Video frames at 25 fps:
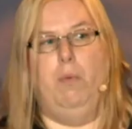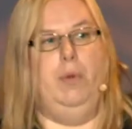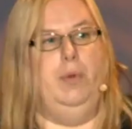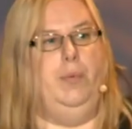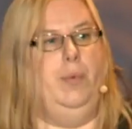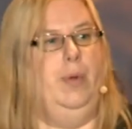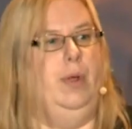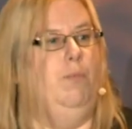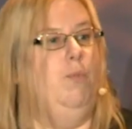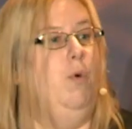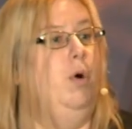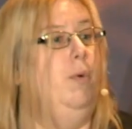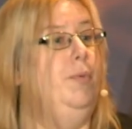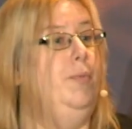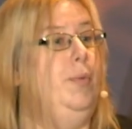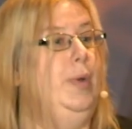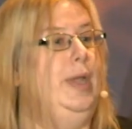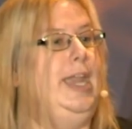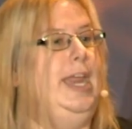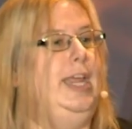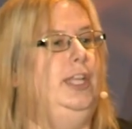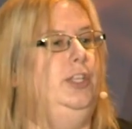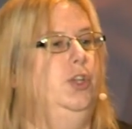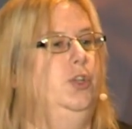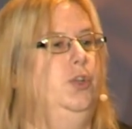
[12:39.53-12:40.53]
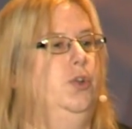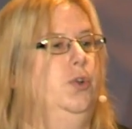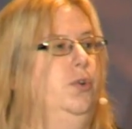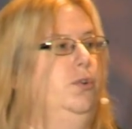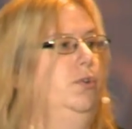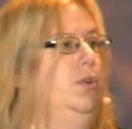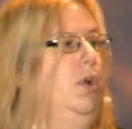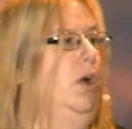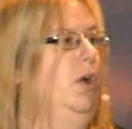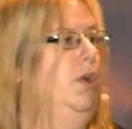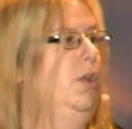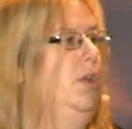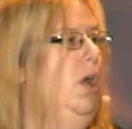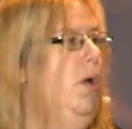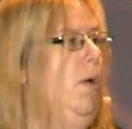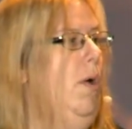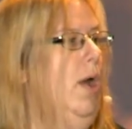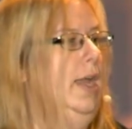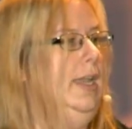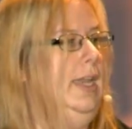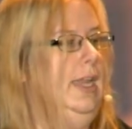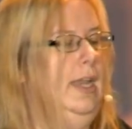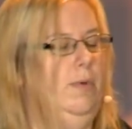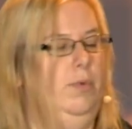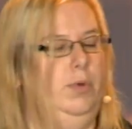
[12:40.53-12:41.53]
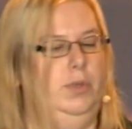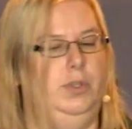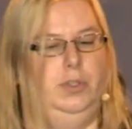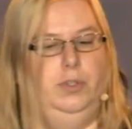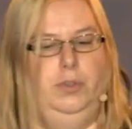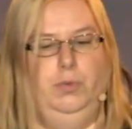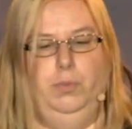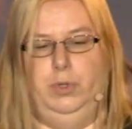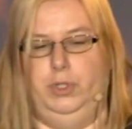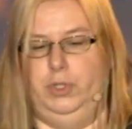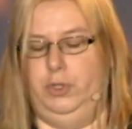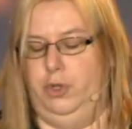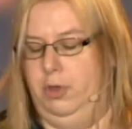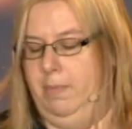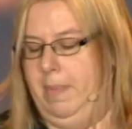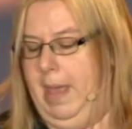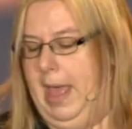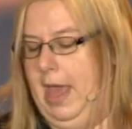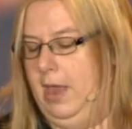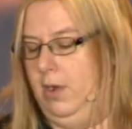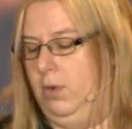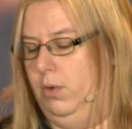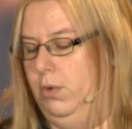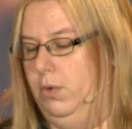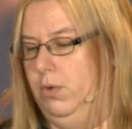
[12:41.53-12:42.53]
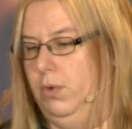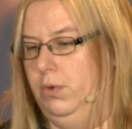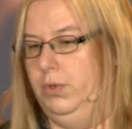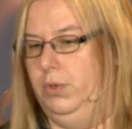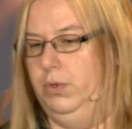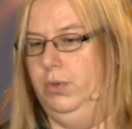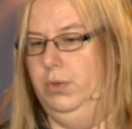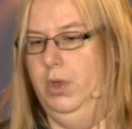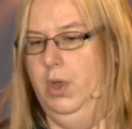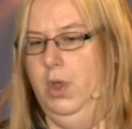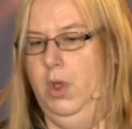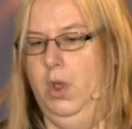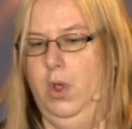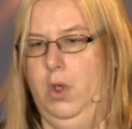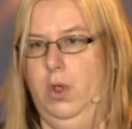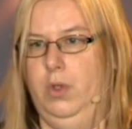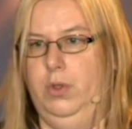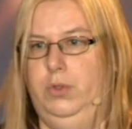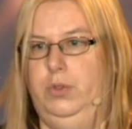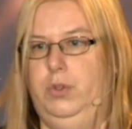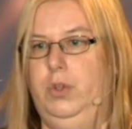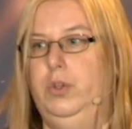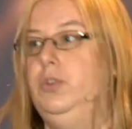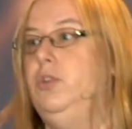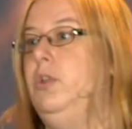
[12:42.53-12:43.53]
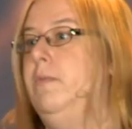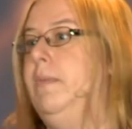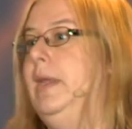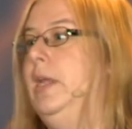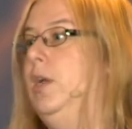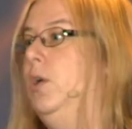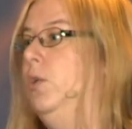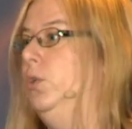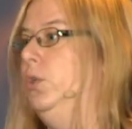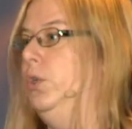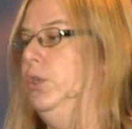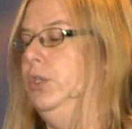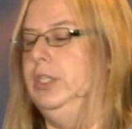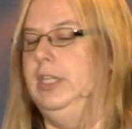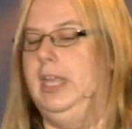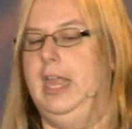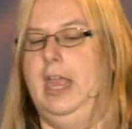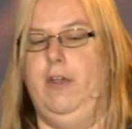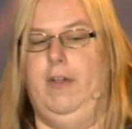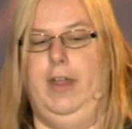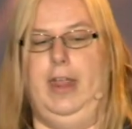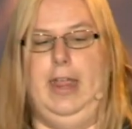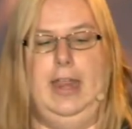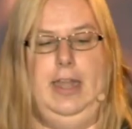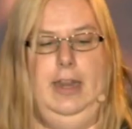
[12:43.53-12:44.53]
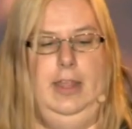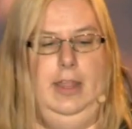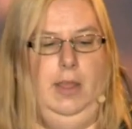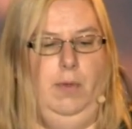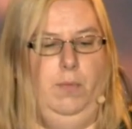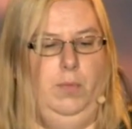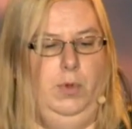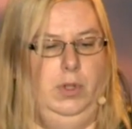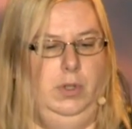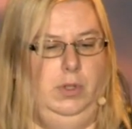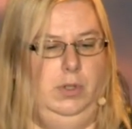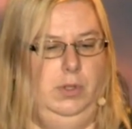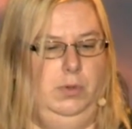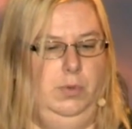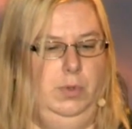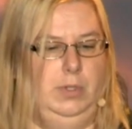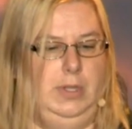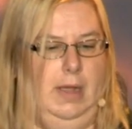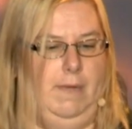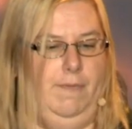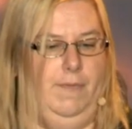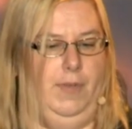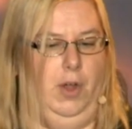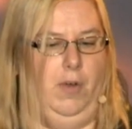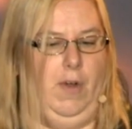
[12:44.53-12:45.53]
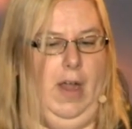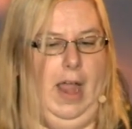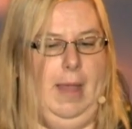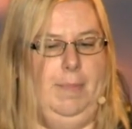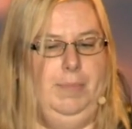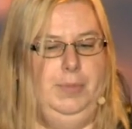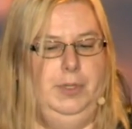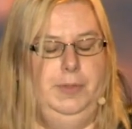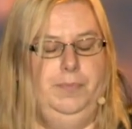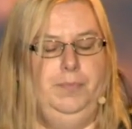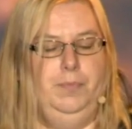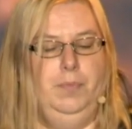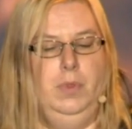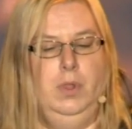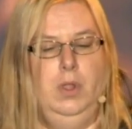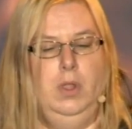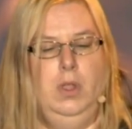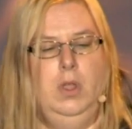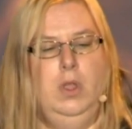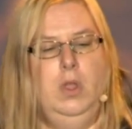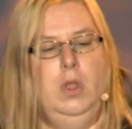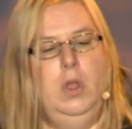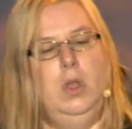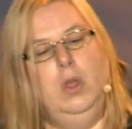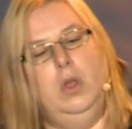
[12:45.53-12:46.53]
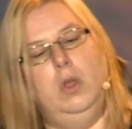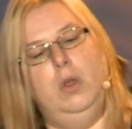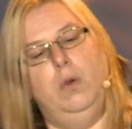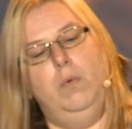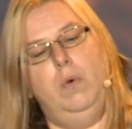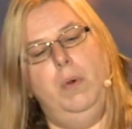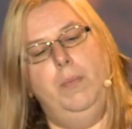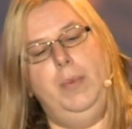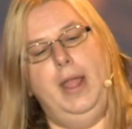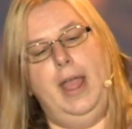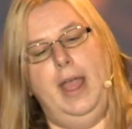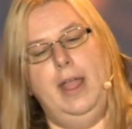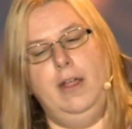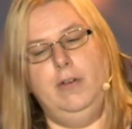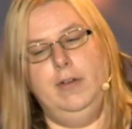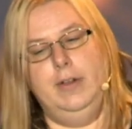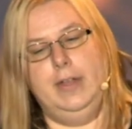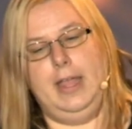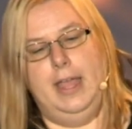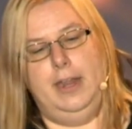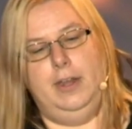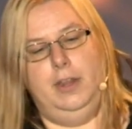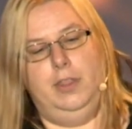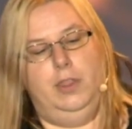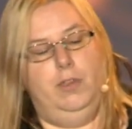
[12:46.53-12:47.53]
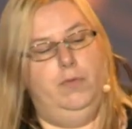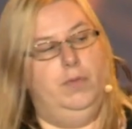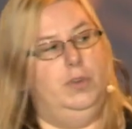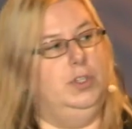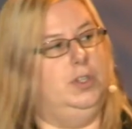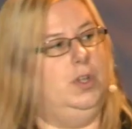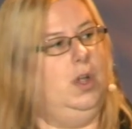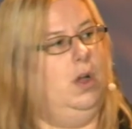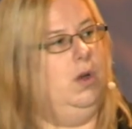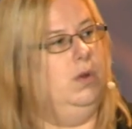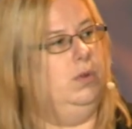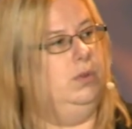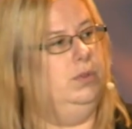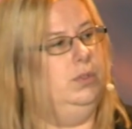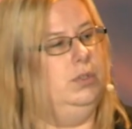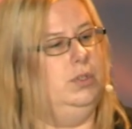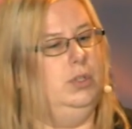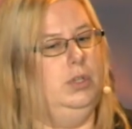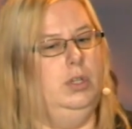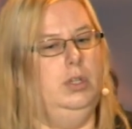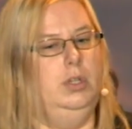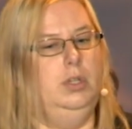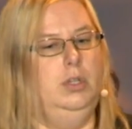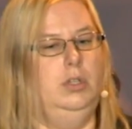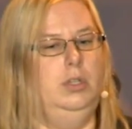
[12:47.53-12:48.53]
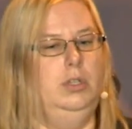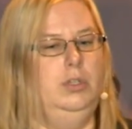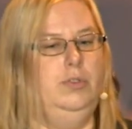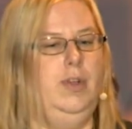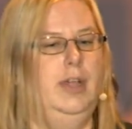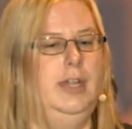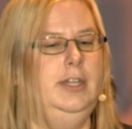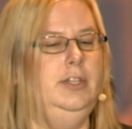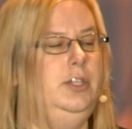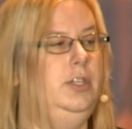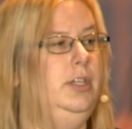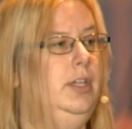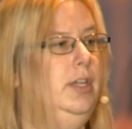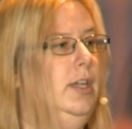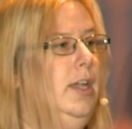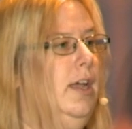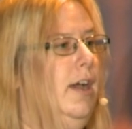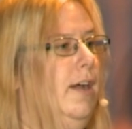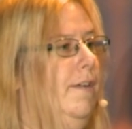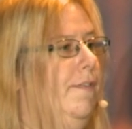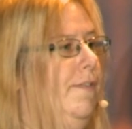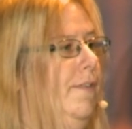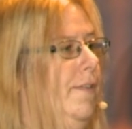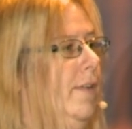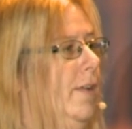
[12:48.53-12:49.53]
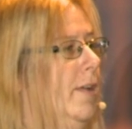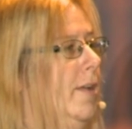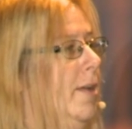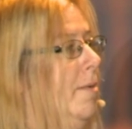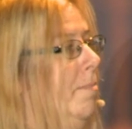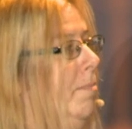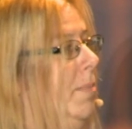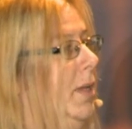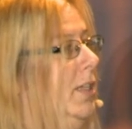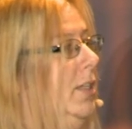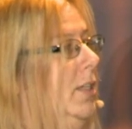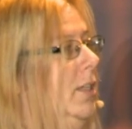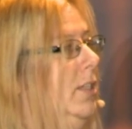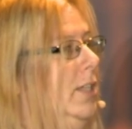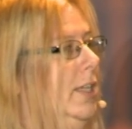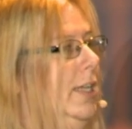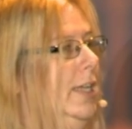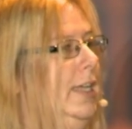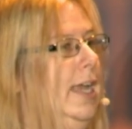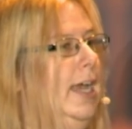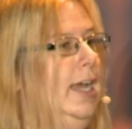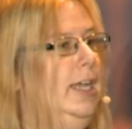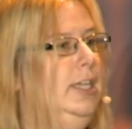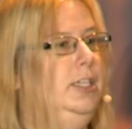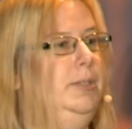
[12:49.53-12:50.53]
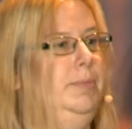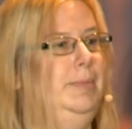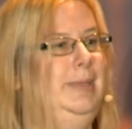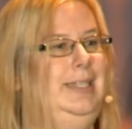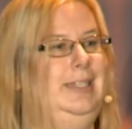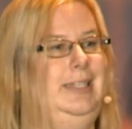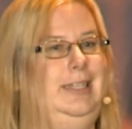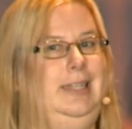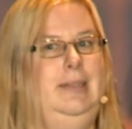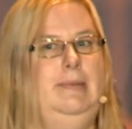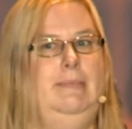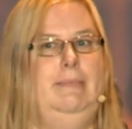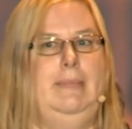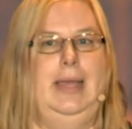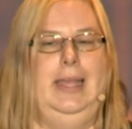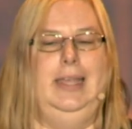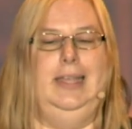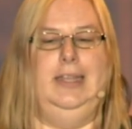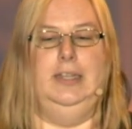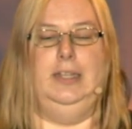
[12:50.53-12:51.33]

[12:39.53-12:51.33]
would we, what would we need to do? No, no idea was, was too bad or, or too, too big or too scary. Anything was, was up for grabs. When we aggregated the results, strangely enough, business engagement didn't make